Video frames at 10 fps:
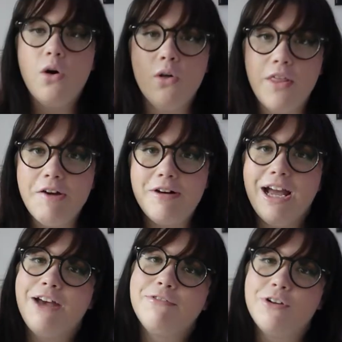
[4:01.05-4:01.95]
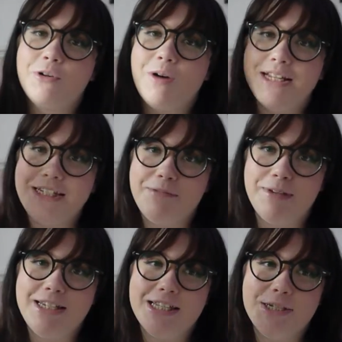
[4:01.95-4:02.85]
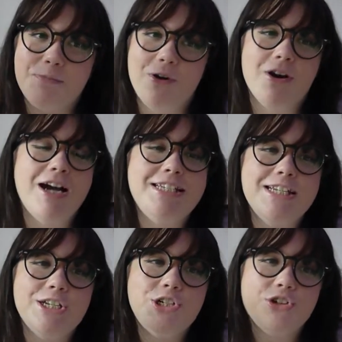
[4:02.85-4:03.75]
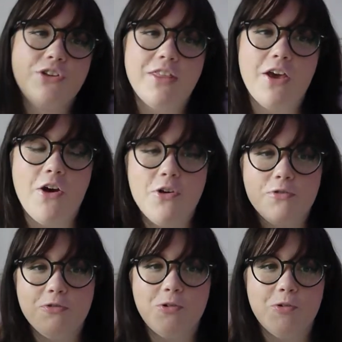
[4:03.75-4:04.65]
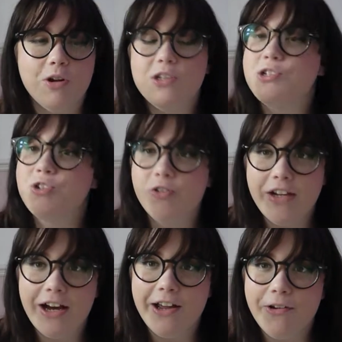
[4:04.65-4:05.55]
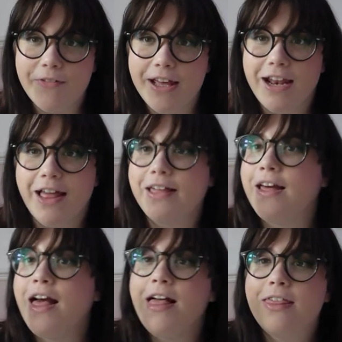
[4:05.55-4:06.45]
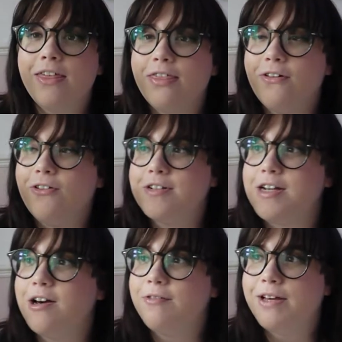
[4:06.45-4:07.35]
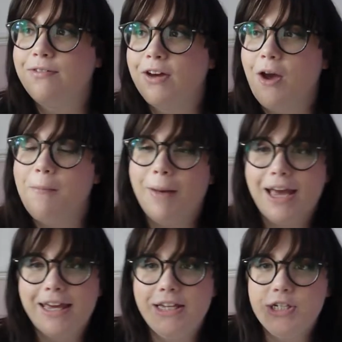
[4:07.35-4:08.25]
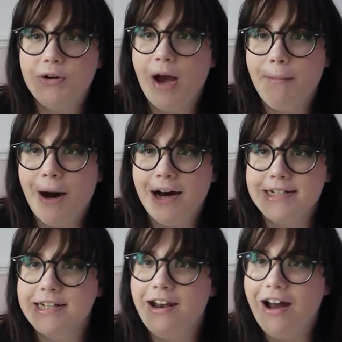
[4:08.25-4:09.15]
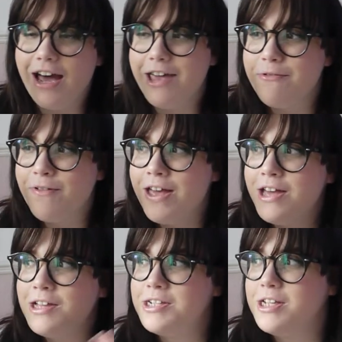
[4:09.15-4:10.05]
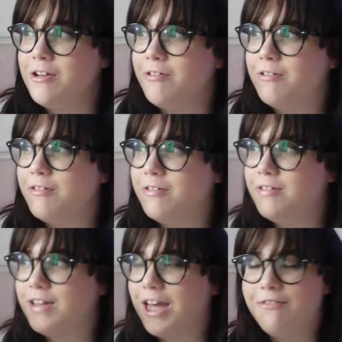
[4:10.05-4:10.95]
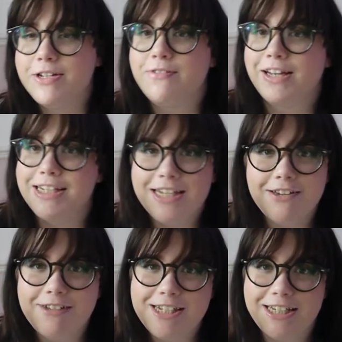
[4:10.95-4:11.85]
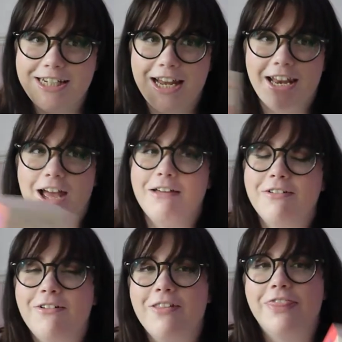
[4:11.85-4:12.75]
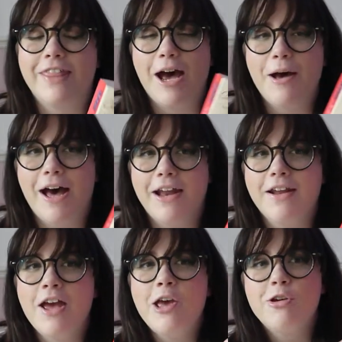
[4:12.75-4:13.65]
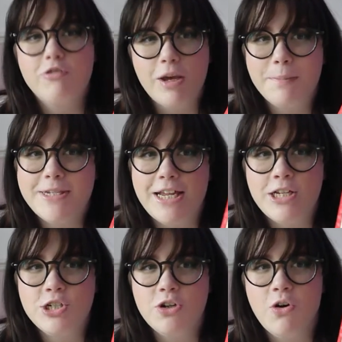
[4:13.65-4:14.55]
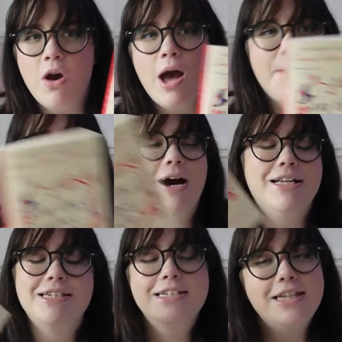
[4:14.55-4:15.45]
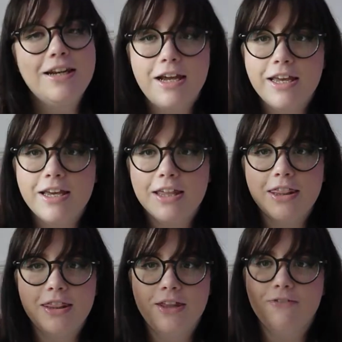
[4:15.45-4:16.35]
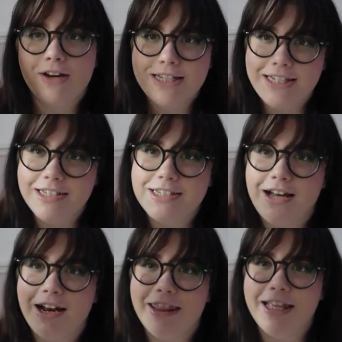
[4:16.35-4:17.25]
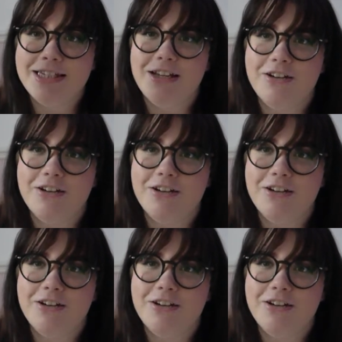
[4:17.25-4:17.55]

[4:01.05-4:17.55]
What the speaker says: Although I have gone quite deep into this book, I did enjoy the overall storyline of it, like the thought of Evie going back into her past life to get rid of any secrets that she had. Like, I thought that had great potential, but I just didn't like the writing style of this.